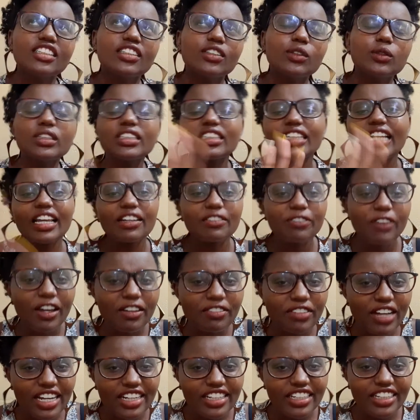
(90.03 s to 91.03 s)
which is like
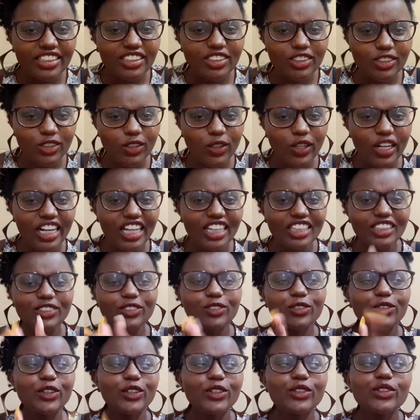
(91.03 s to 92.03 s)
$500
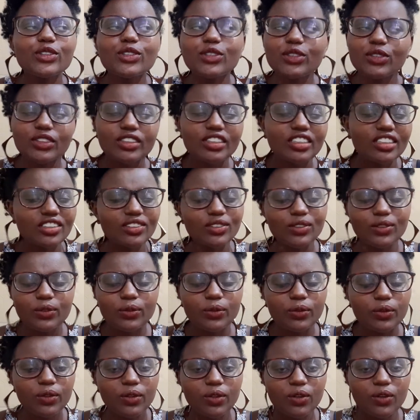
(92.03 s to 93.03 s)
for you
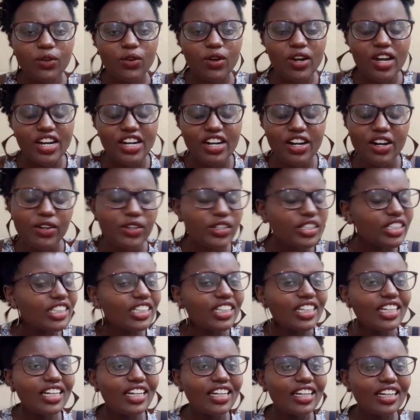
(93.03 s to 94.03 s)
to go around
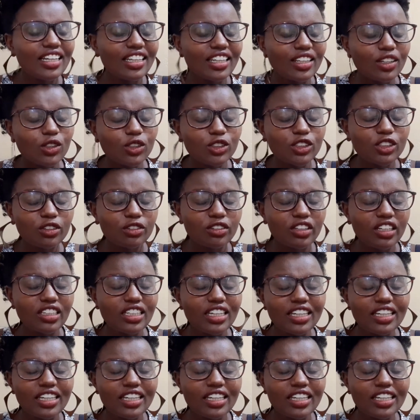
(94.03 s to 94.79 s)
the coast of Kenya.